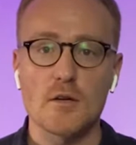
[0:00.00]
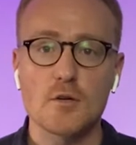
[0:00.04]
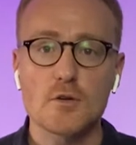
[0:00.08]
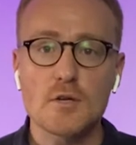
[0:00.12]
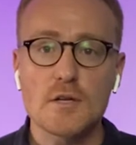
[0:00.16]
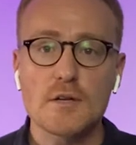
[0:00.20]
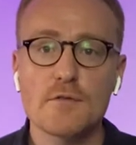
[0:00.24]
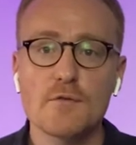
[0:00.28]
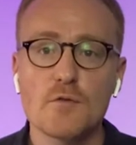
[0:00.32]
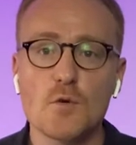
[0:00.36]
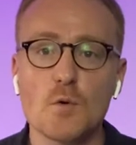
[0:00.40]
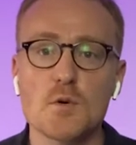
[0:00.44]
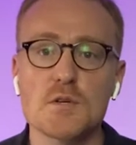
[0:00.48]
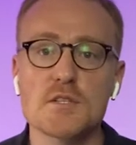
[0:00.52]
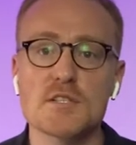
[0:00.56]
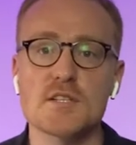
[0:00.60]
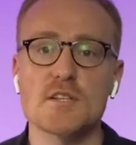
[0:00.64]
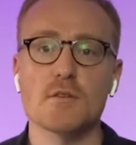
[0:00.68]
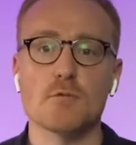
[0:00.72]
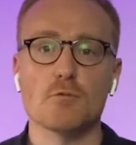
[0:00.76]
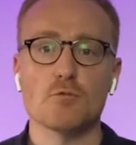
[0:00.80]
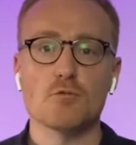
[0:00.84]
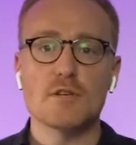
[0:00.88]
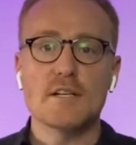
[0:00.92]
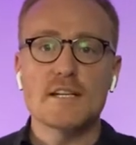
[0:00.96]
looking forward
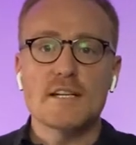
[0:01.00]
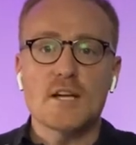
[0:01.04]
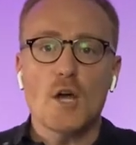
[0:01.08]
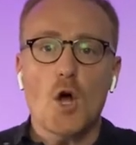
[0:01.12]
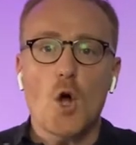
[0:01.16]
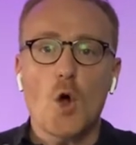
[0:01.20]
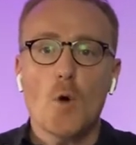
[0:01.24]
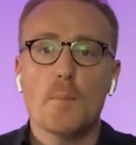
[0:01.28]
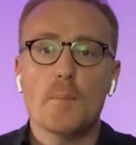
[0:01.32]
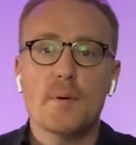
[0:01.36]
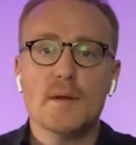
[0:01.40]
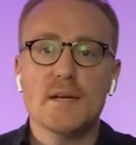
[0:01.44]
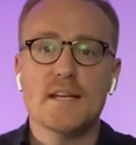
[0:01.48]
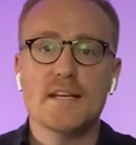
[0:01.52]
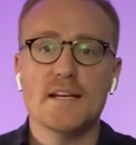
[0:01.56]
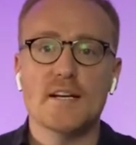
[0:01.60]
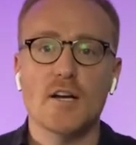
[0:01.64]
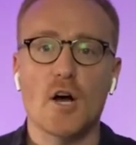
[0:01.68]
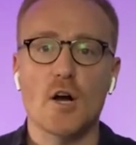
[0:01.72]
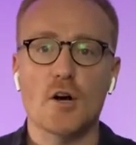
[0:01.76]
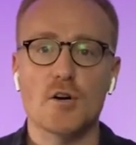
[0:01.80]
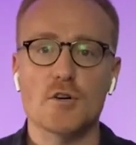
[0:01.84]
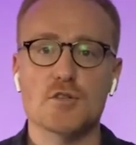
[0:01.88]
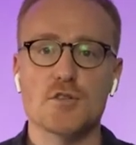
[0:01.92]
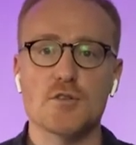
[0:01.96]
to reopening
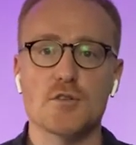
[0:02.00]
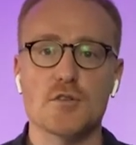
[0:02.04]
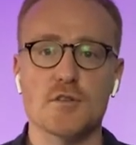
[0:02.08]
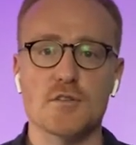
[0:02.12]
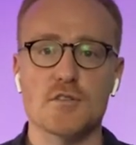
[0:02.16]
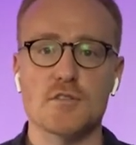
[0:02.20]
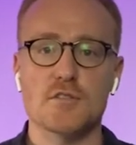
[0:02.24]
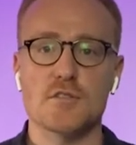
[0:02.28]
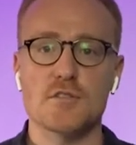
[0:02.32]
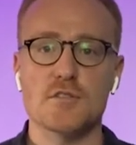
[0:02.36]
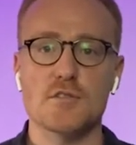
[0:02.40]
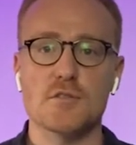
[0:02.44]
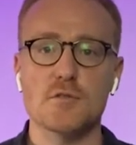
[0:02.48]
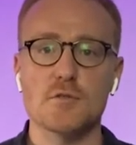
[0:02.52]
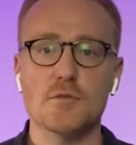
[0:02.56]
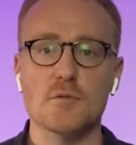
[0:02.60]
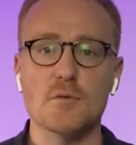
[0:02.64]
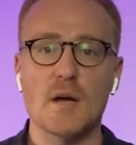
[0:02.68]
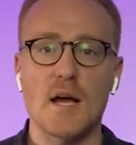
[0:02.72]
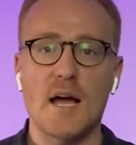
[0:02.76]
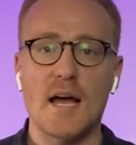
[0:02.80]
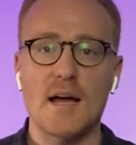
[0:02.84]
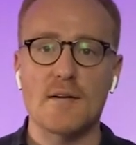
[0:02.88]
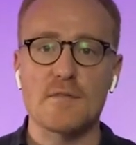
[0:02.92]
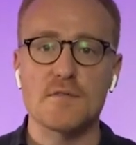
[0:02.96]
our church to
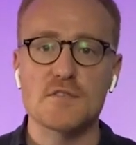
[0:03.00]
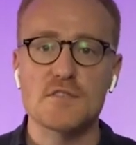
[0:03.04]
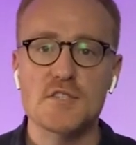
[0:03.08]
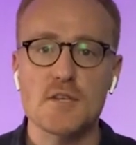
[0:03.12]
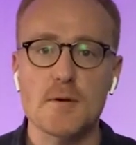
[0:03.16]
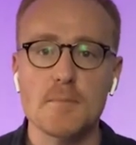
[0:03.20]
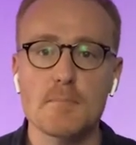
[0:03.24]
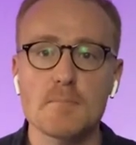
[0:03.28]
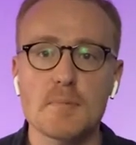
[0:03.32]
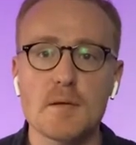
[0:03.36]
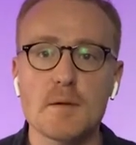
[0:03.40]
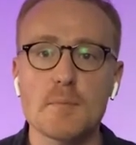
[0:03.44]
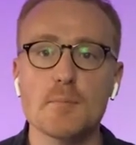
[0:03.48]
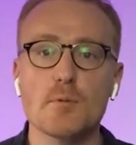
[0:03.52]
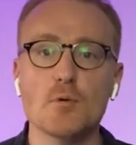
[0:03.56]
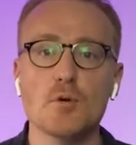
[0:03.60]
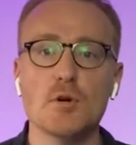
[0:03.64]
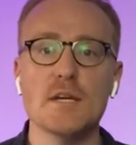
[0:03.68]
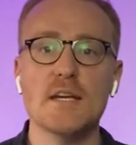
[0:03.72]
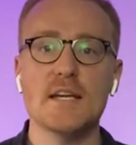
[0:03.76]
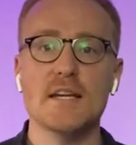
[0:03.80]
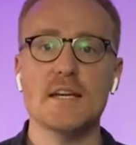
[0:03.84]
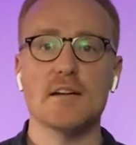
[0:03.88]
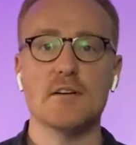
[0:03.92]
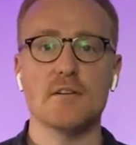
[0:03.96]
have some people
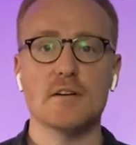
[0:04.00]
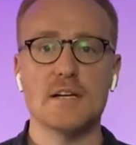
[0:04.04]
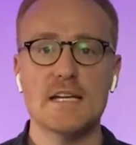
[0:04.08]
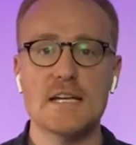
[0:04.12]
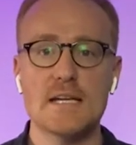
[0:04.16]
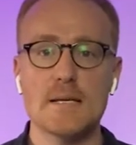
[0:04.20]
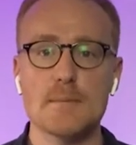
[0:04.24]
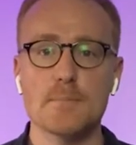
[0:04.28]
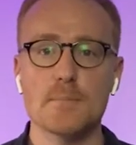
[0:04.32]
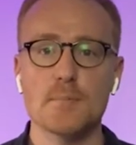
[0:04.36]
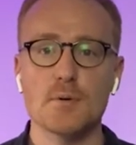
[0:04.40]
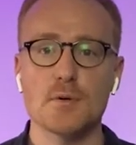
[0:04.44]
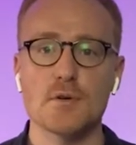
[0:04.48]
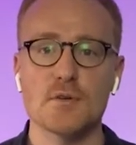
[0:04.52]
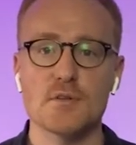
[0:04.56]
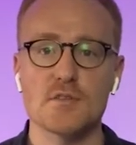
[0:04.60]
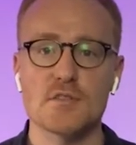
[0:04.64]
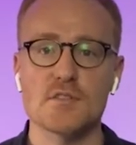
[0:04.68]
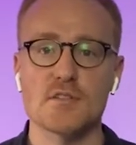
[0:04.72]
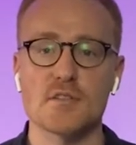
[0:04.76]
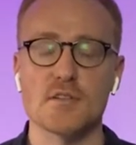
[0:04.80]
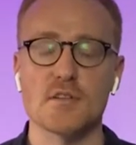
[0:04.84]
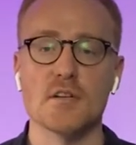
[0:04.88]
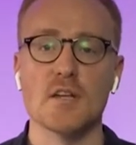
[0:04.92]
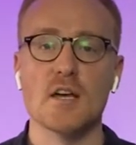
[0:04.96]
here in
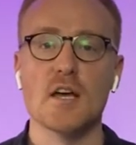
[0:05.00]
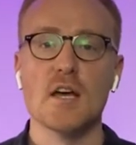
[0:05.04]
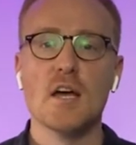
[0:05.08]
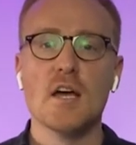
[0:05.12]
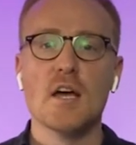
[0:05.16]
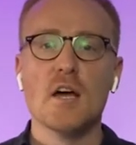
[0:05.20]
person